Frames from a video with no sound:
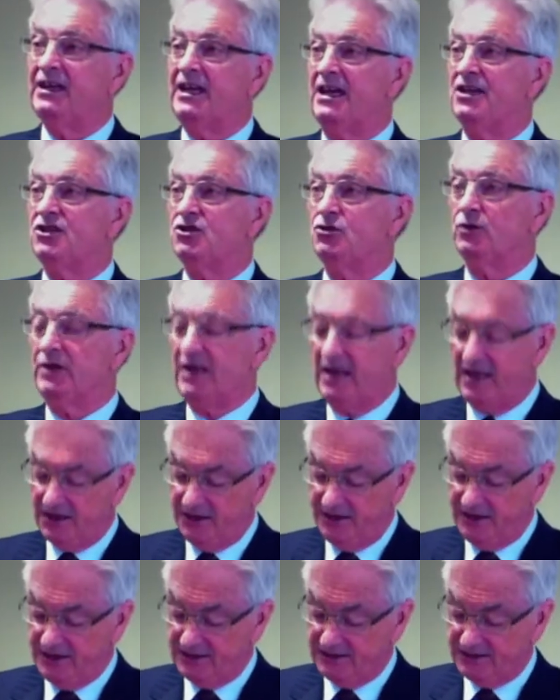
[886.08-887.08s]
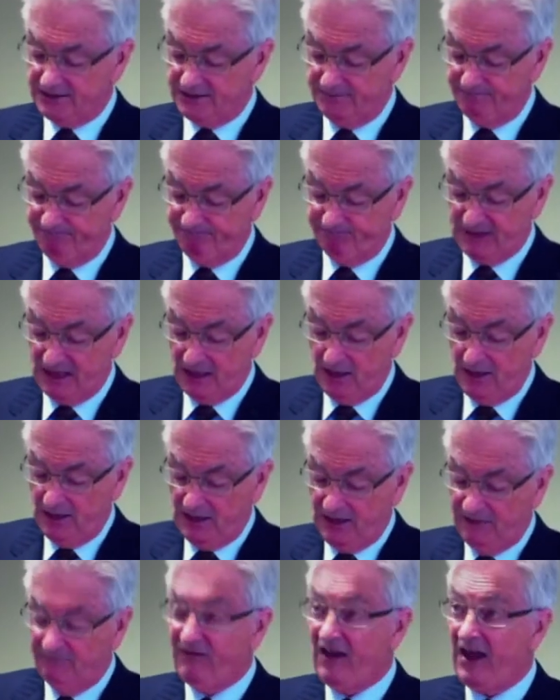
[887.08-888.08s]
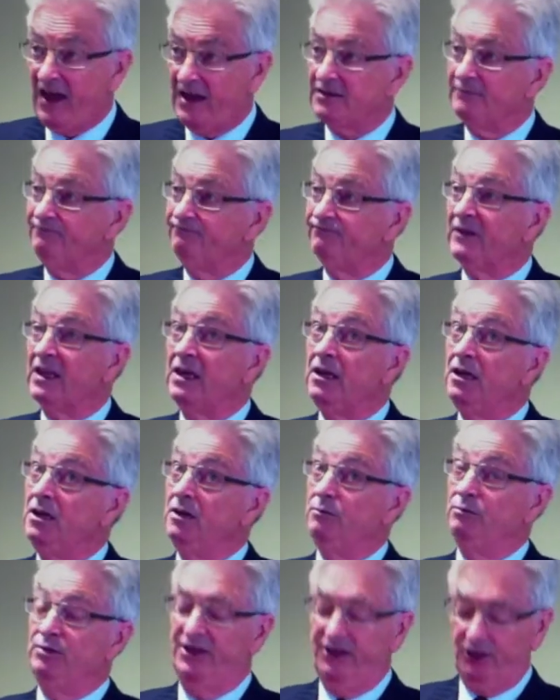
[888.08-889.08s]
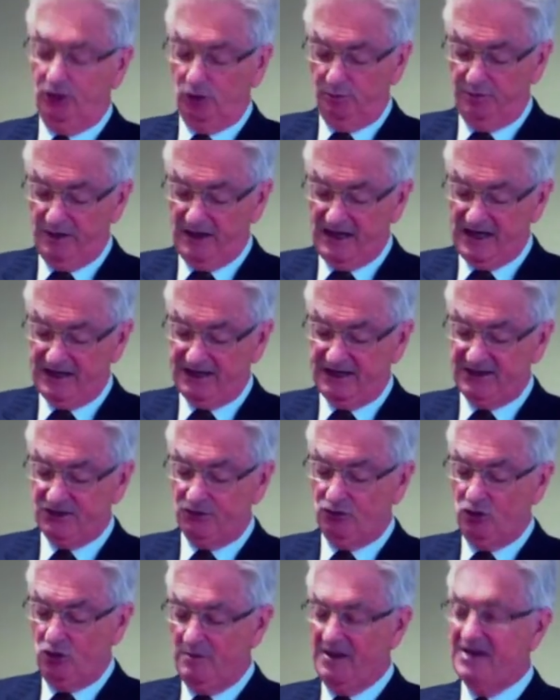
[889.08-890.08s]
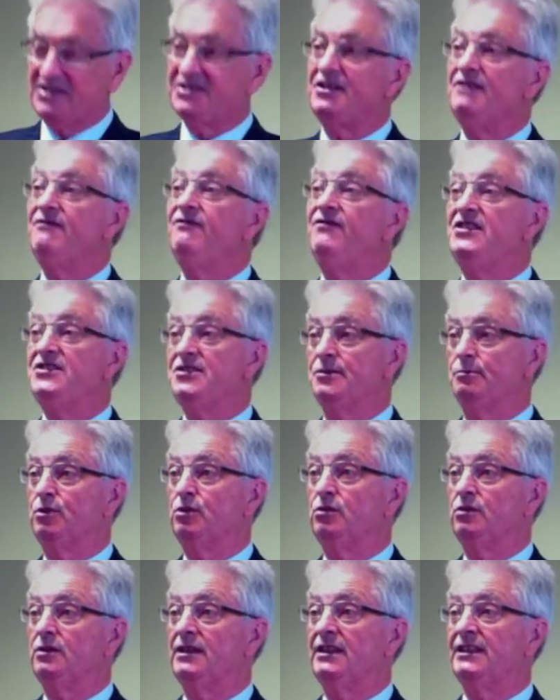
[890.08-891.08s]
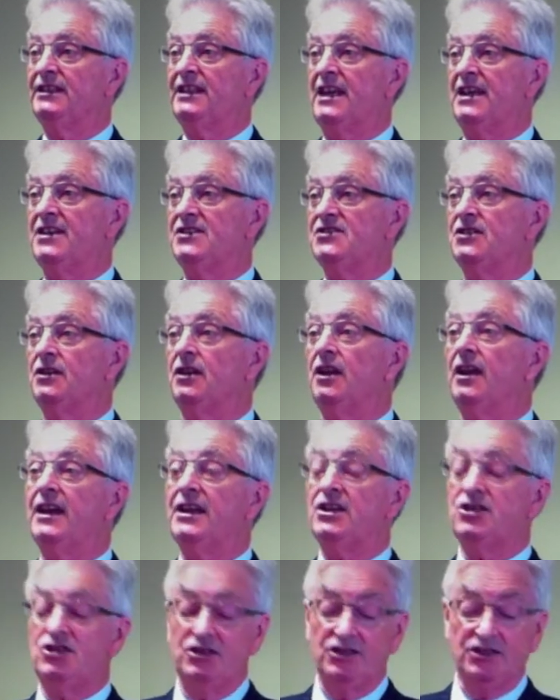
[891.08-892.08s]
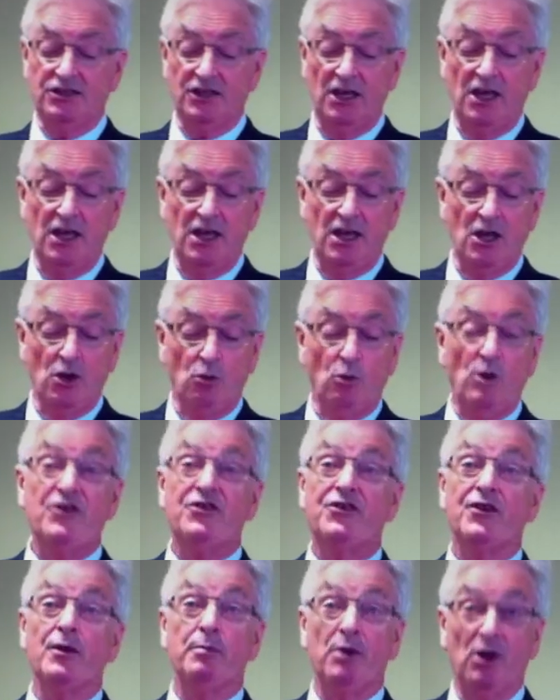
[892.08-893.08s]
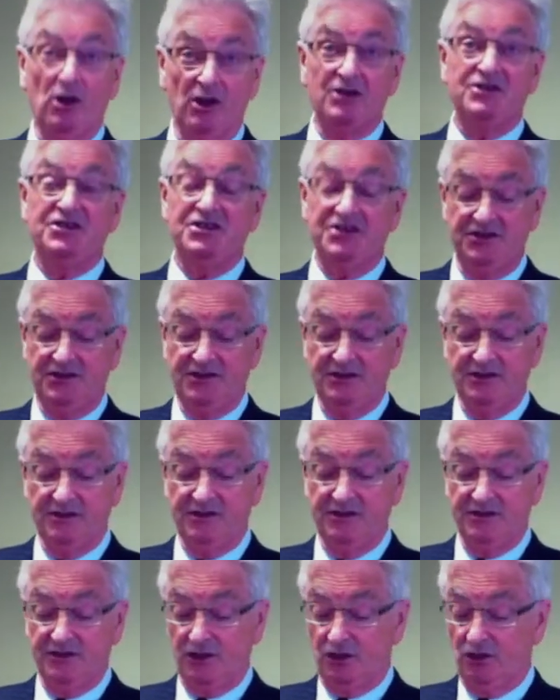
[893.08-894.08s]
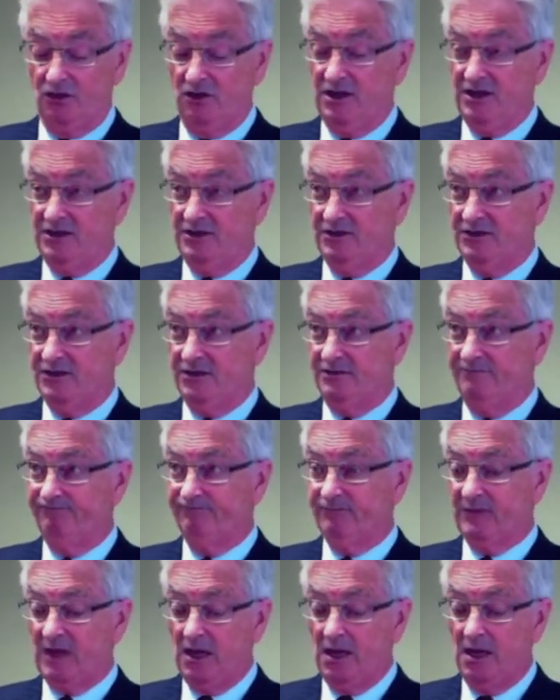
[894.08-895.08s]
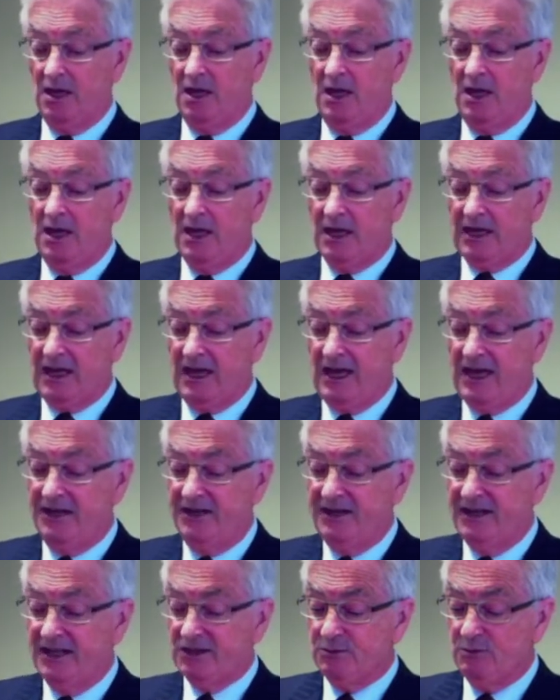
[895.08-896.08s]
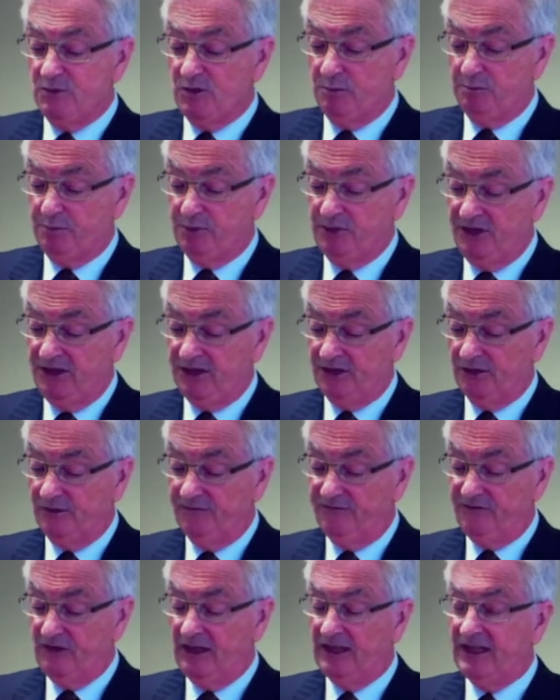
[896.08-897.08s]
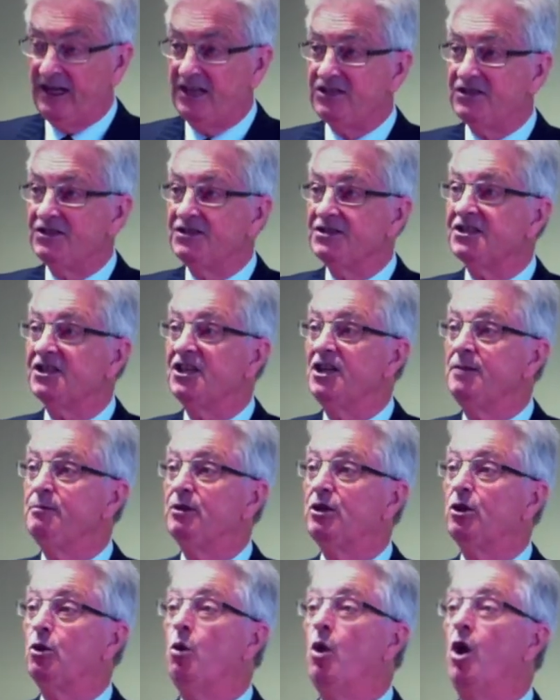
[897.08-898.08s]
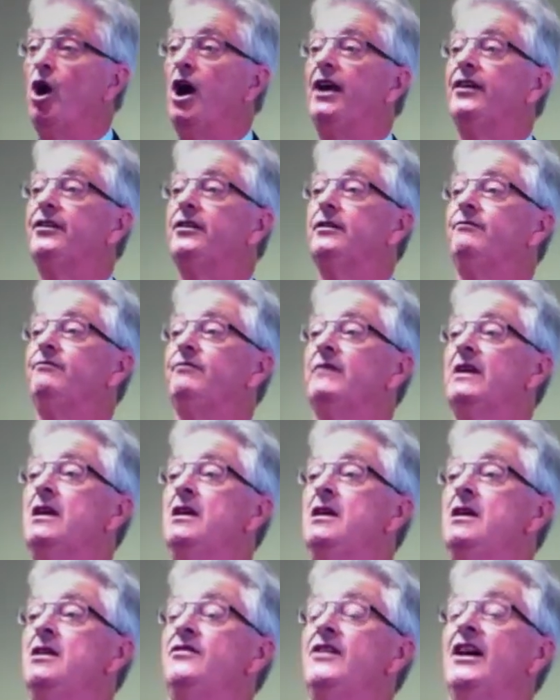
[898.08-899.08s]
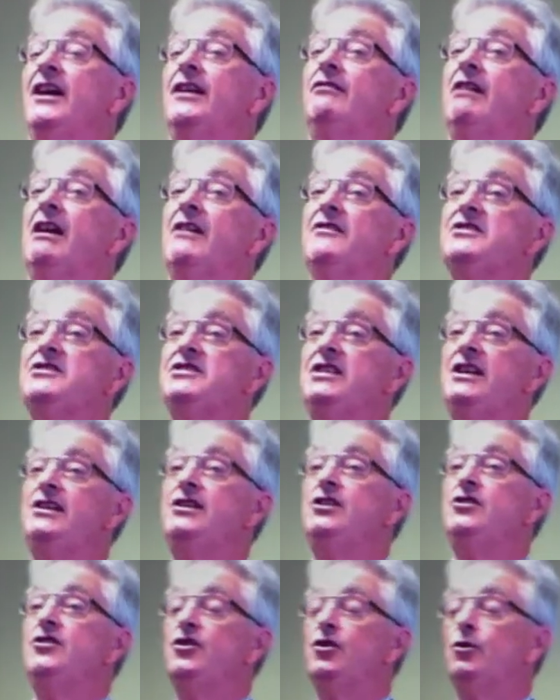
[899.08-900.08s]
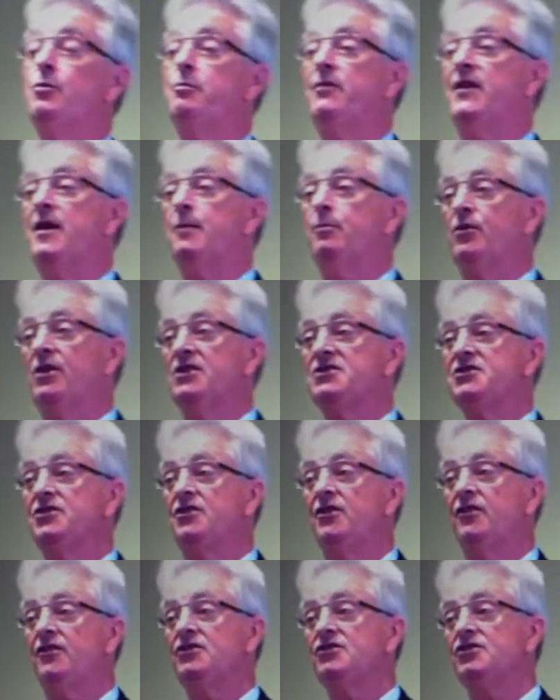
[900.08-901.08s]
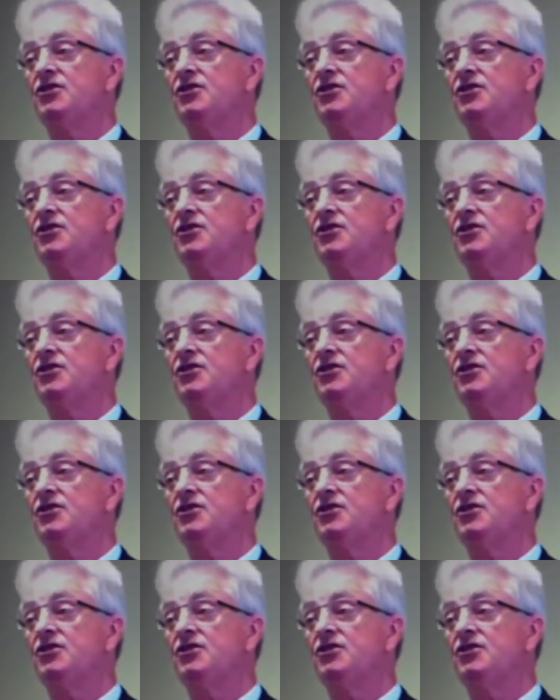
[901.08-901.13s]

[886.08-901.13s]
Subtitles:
council candidates. In fact, political parties are almost invisible at council elections, with apologies to the Greens. Candidates with political affiliations keep it quiet. They'd rather tell you they're president of the